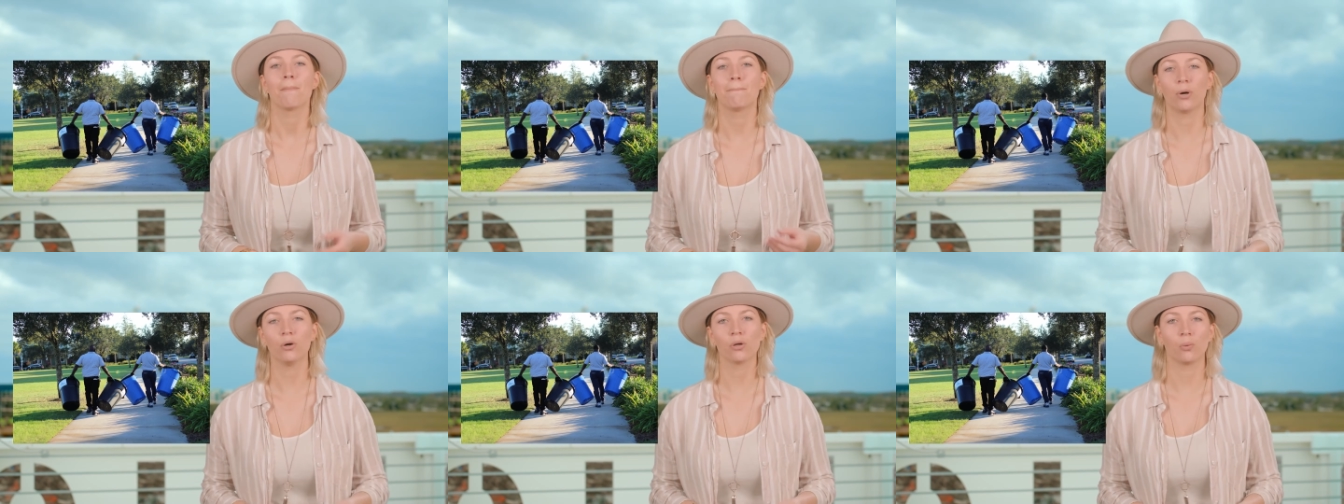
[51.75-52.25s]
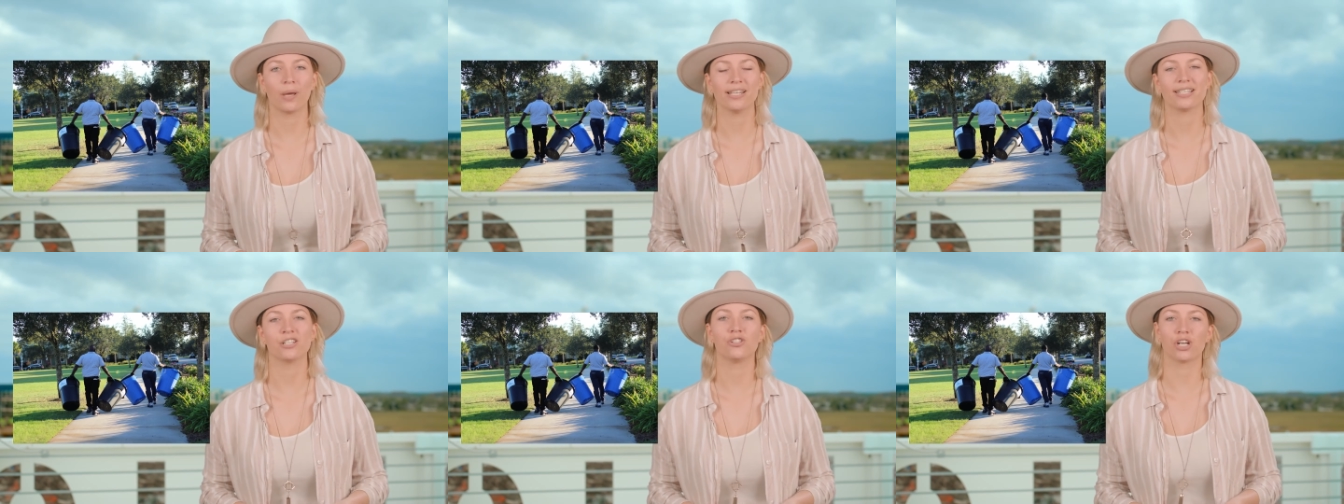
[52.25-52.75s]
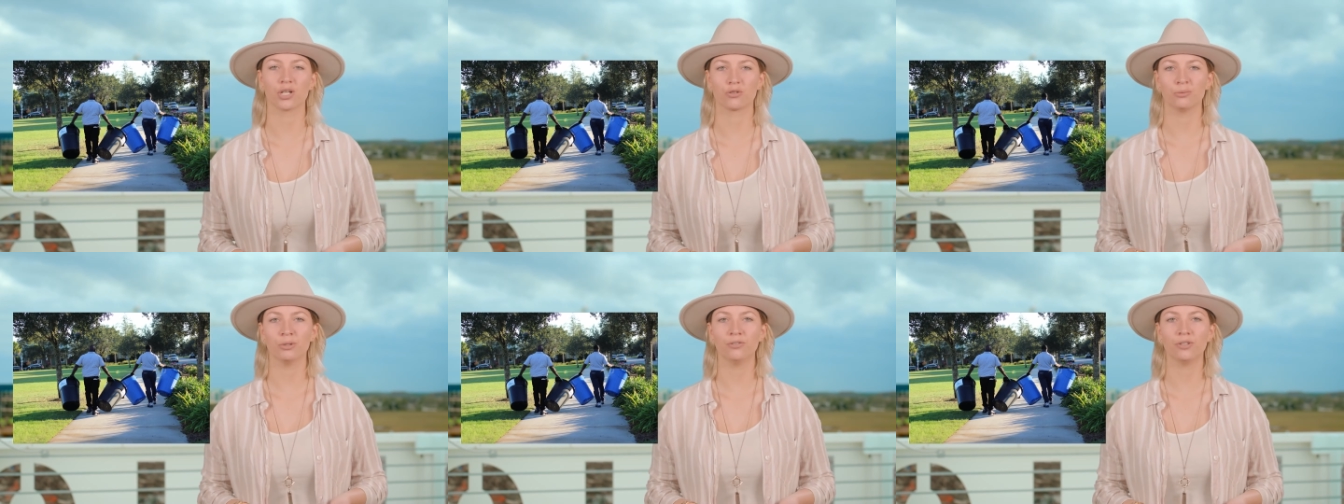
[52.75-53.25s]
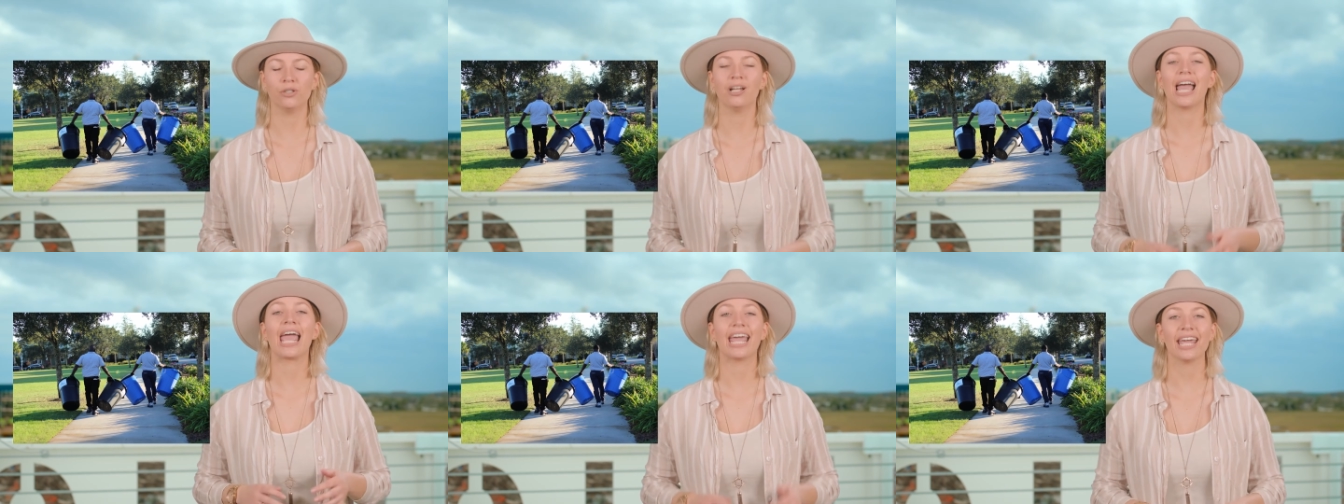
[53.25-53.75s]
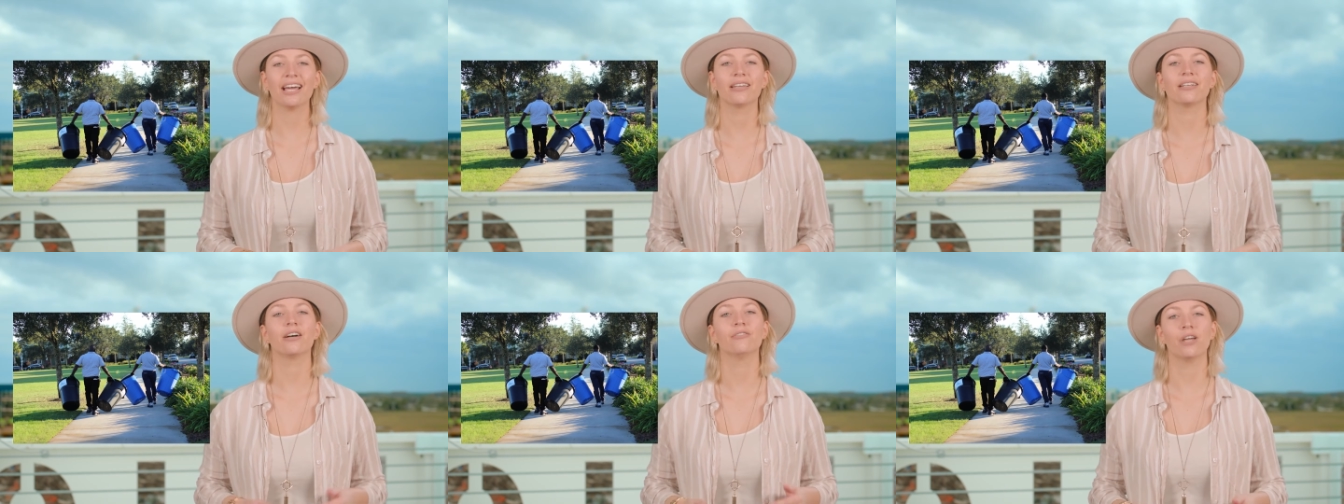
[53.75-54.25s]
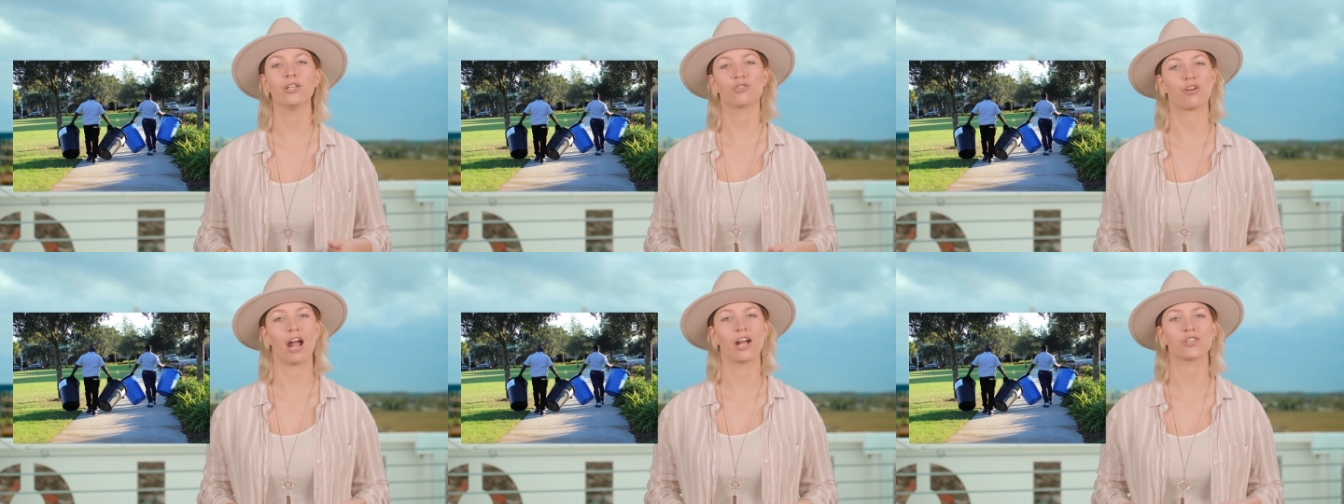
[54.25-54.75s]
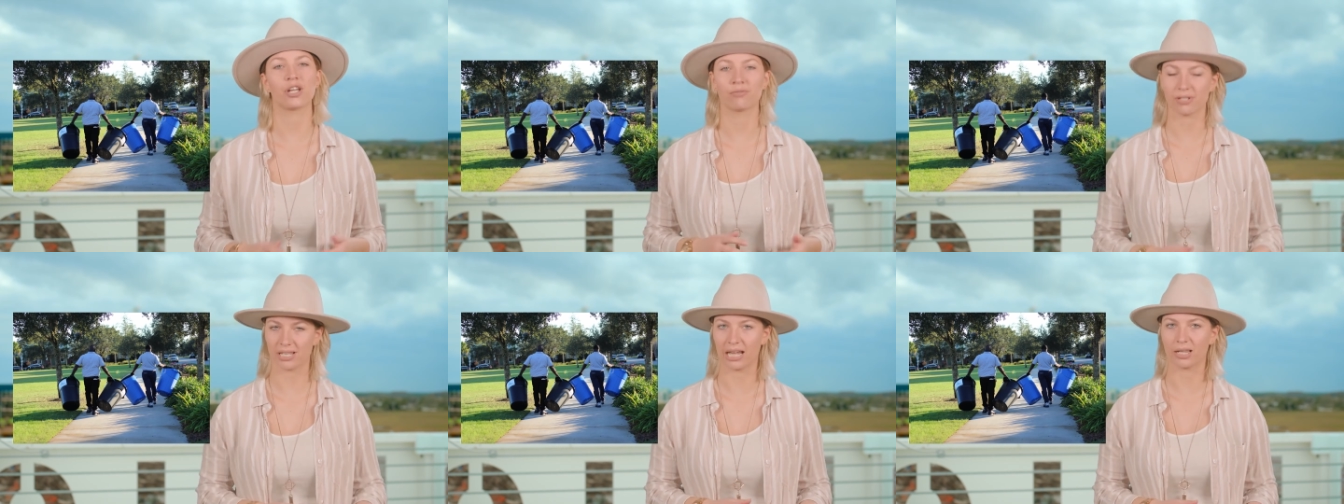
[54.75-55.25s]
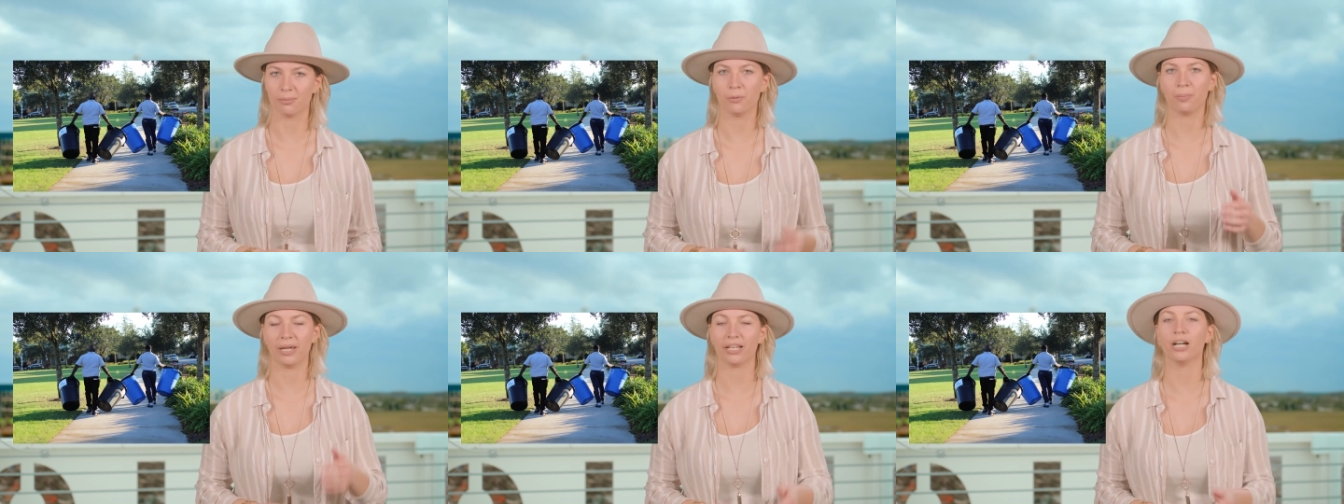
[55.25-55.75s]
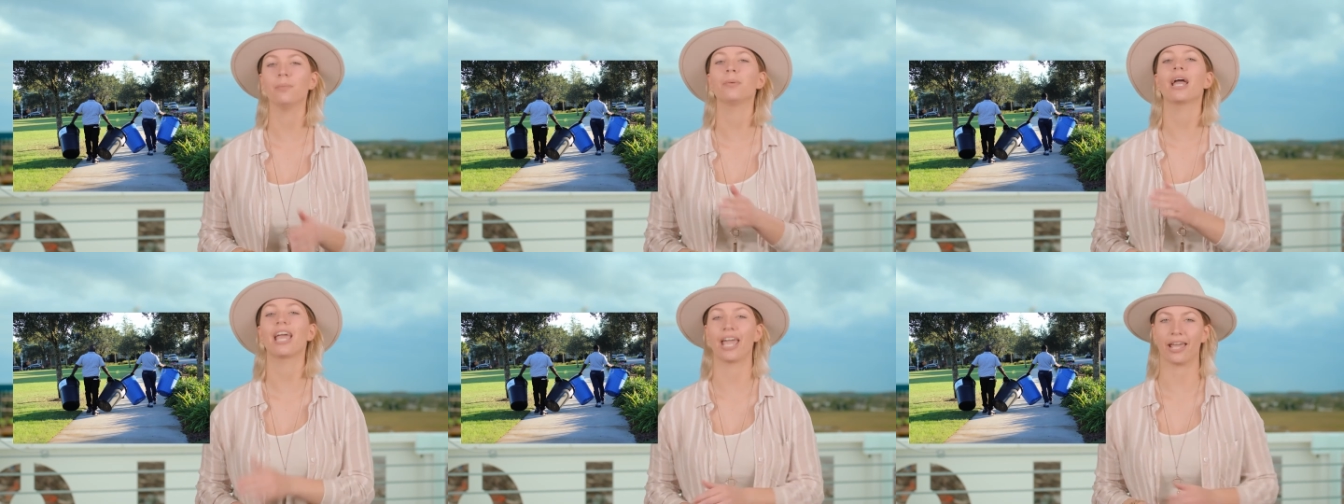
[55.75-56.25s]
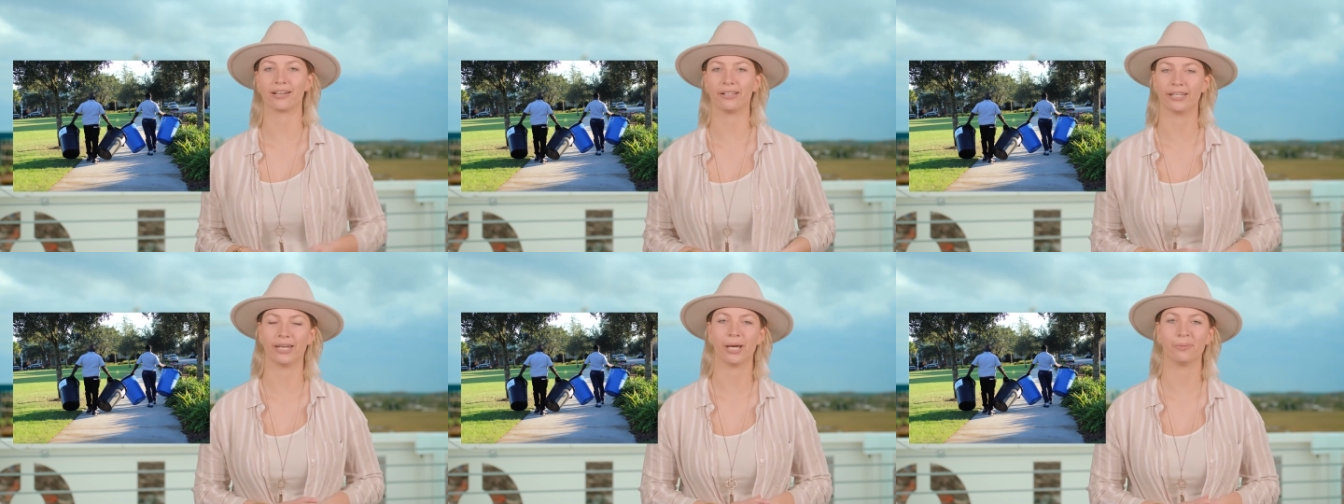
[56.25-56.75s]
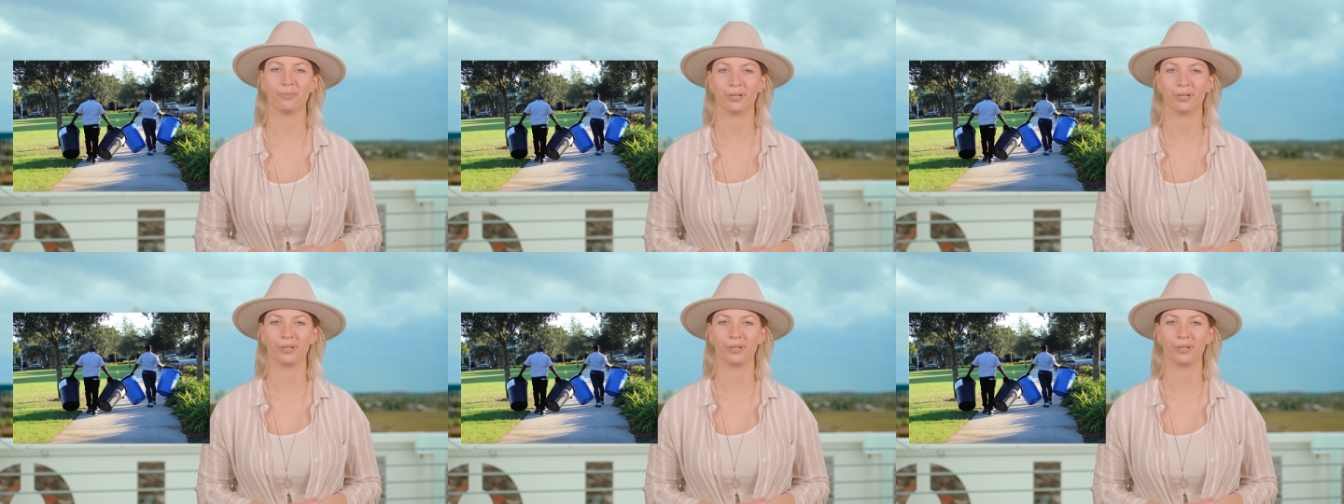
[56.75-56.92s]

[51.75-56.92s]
bulk waste and junk removal, and event trash and recyclable pickup and cleanup.